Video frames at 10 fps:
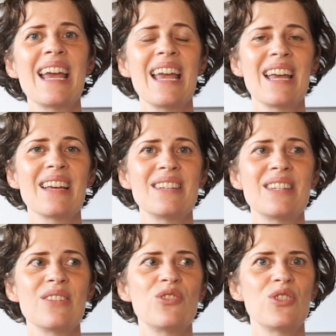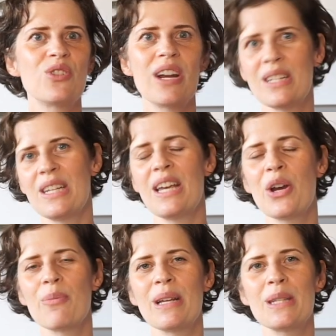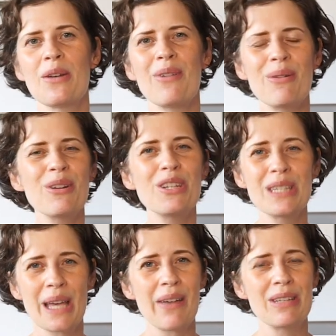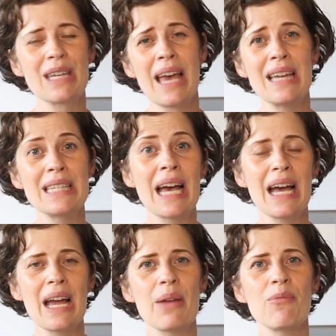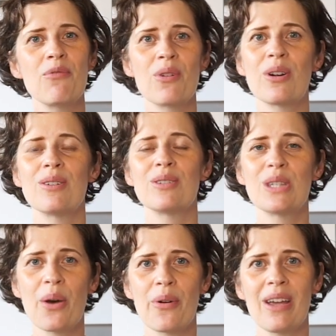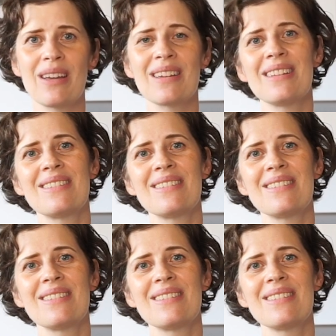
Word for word: and just trying to take care of myself, I really just haven't had time for sewing.